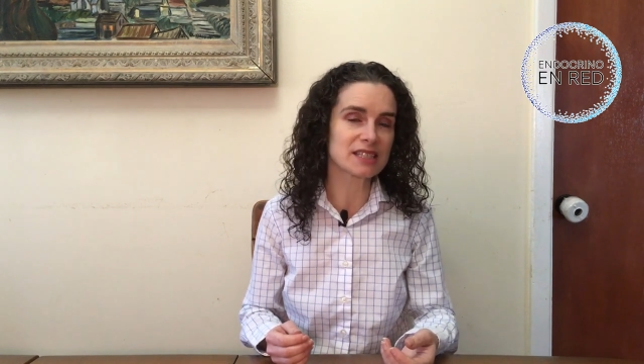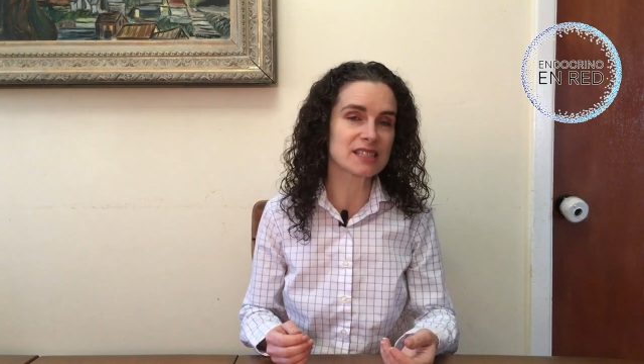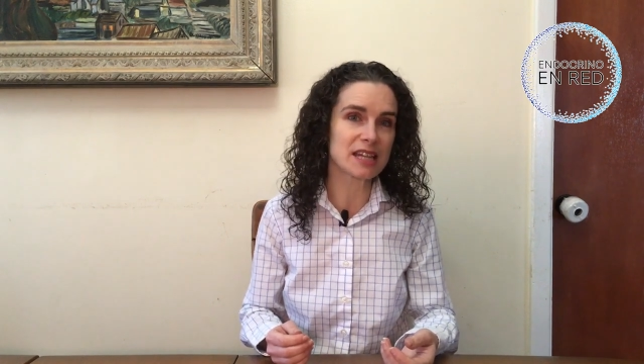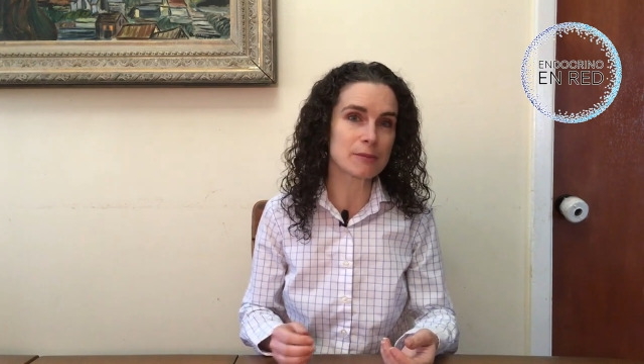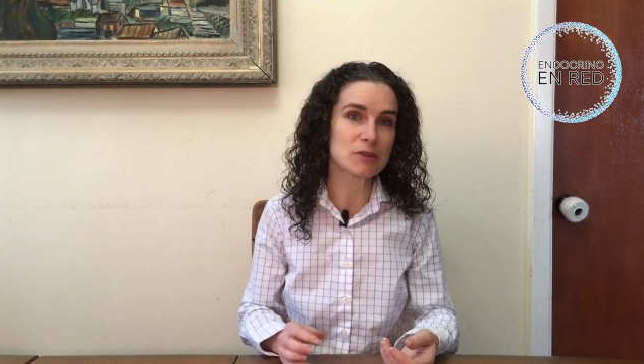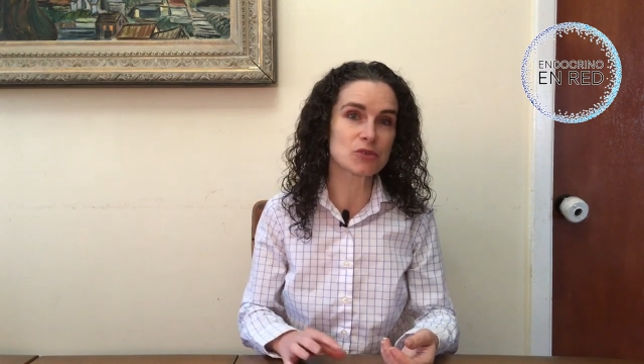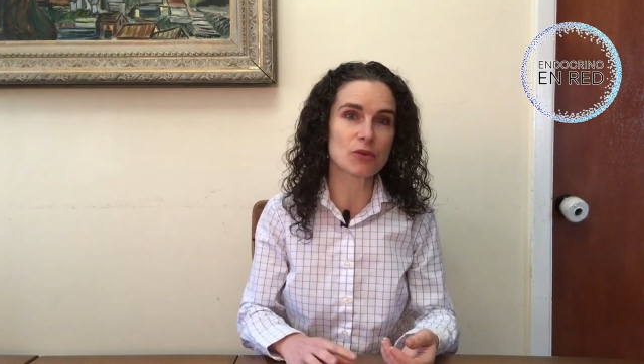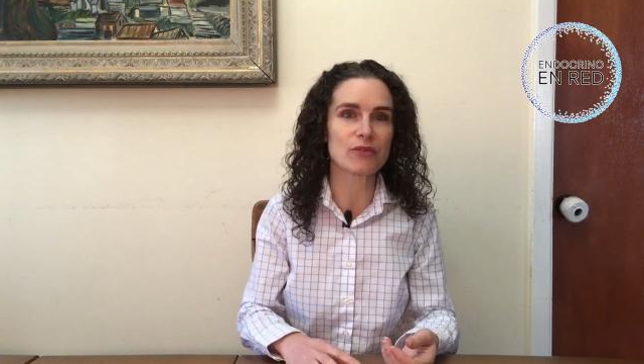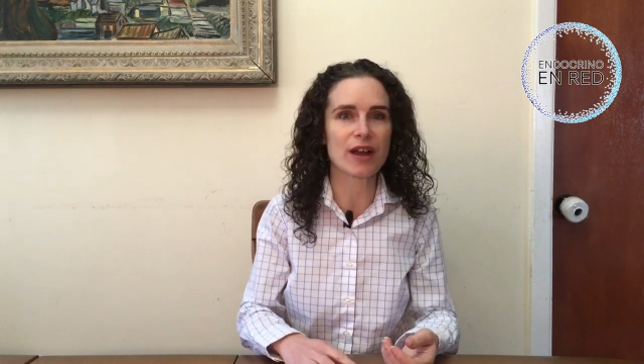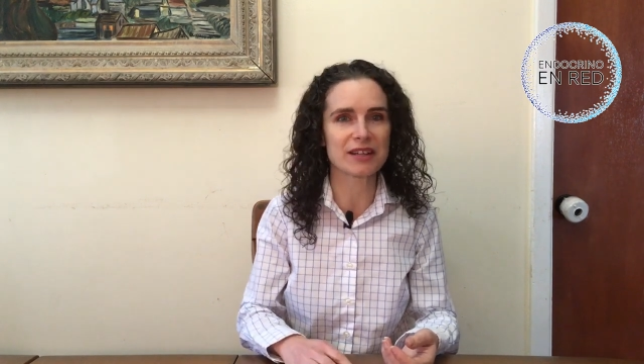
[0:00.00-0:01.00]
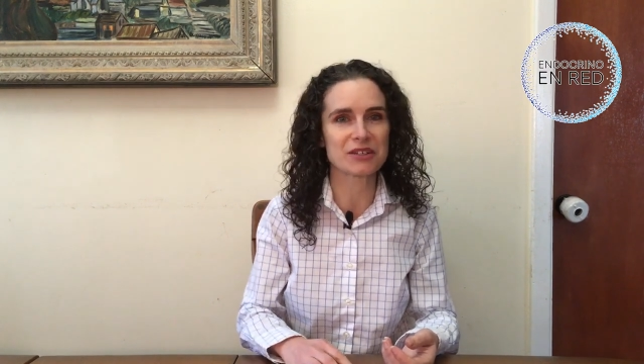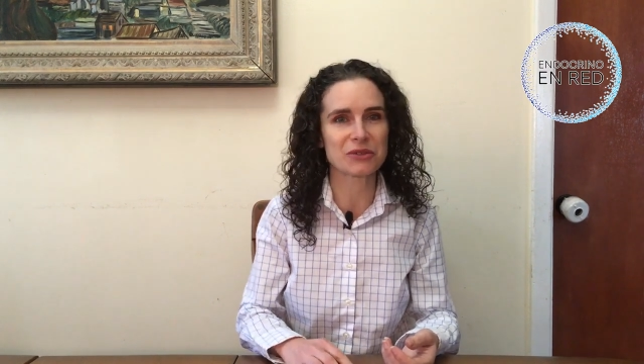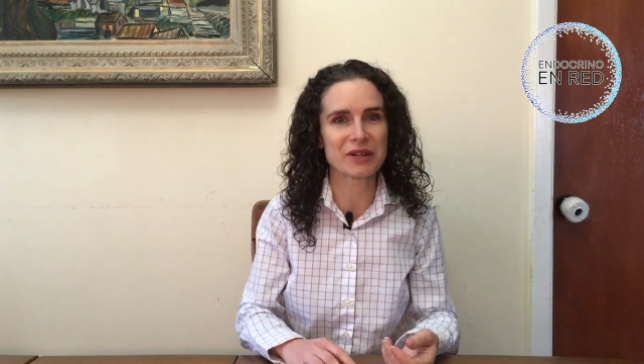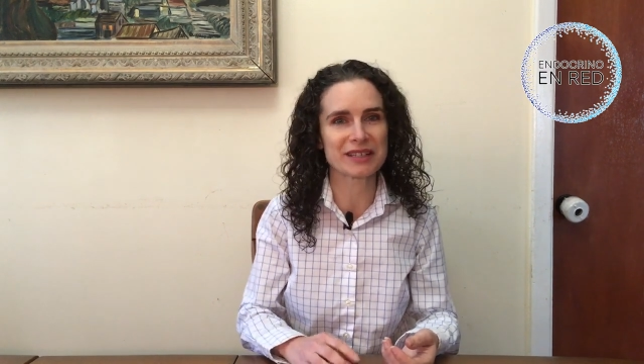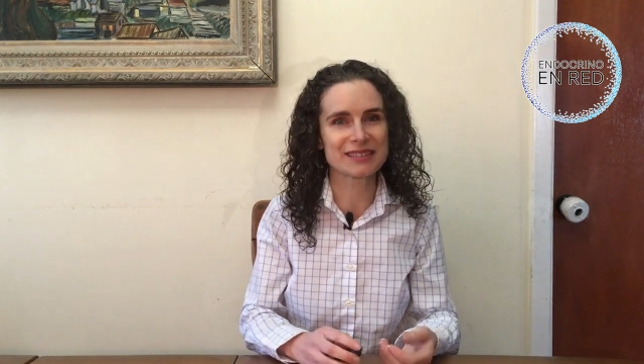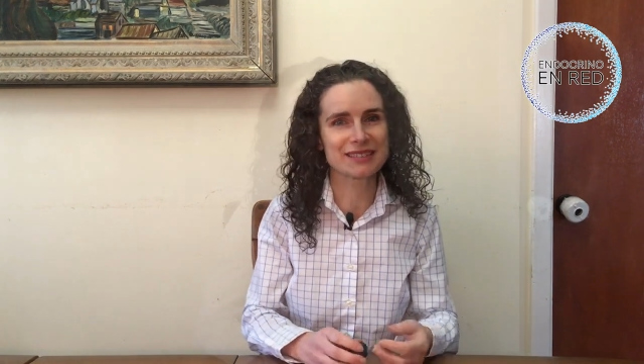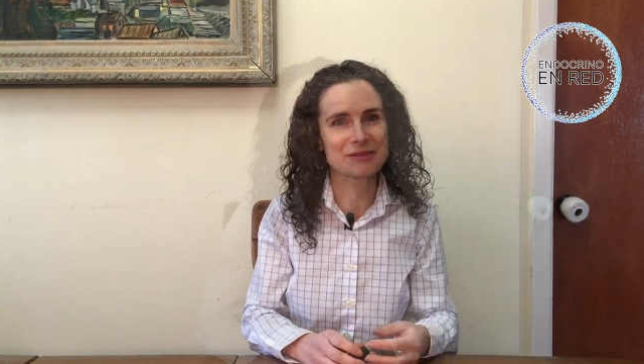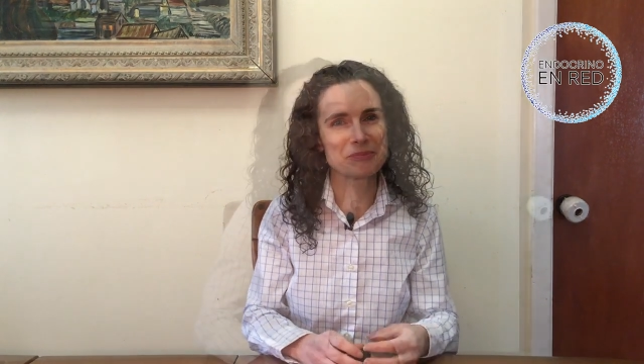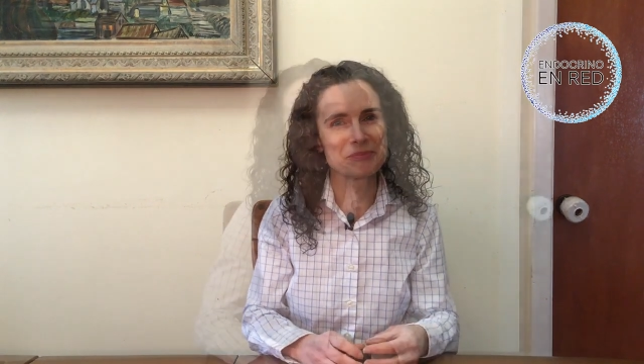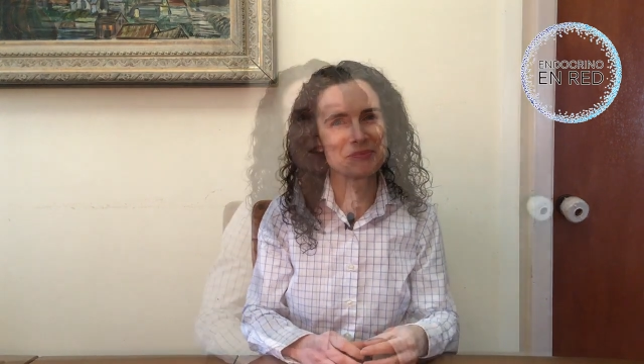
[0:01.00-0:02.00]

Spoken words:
the same as refined grains.